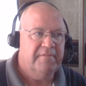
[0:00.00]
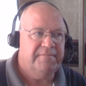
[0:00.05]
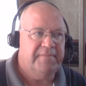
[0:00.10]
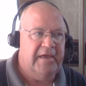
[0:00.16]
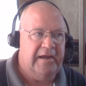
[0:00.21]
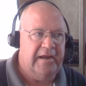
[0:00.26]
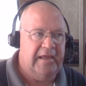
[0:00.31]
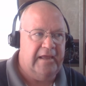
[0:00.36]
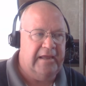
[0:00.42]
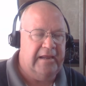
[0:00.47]

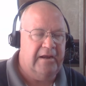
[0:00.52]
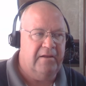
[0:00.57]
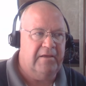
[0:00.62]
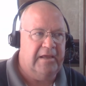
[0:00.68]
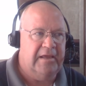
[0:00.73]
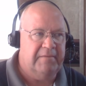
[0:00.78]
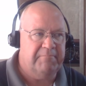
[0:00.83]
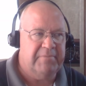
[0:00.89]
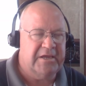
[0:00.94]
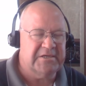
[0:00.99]
that it,
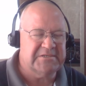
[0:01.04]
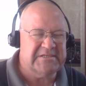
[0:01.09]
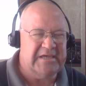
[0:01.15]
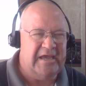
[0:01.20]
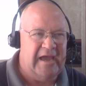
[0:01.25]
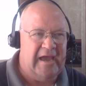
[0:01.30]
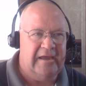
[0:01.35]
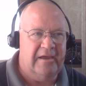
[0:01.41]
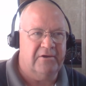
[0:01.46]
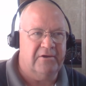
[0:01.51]
it because
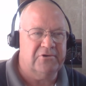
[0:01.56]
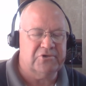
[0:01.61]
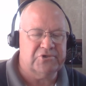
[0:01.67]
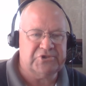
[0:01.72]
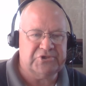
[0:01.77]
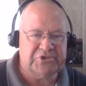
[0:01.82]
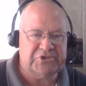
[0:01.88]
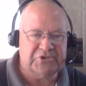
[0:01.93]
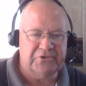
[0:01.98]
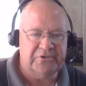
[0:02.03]
I
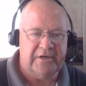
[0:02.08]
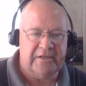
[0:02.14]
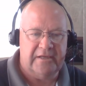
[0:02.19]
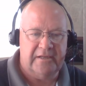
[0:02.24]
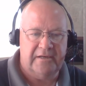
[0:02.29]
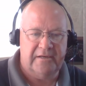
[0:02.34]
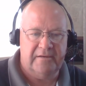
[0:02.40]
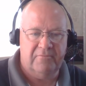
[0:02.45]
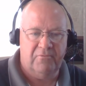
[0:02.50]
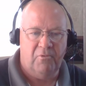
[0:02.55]
understood
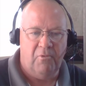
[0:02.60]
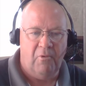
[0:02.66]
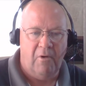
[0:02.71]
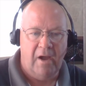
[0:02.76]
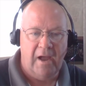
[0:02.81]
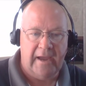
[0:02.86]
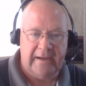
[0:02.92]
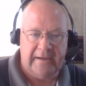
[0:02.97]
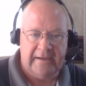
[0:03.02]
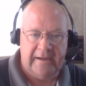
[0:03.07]
it
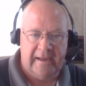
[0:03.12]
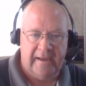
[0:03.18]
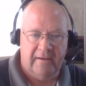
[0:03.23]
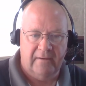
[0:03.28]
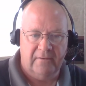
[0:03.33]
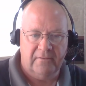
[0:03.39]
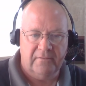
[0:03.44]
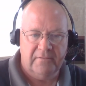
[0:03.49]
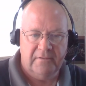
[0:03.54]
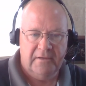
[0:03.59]
why
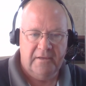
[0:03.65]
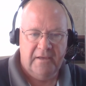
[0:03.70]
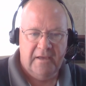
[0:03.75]
now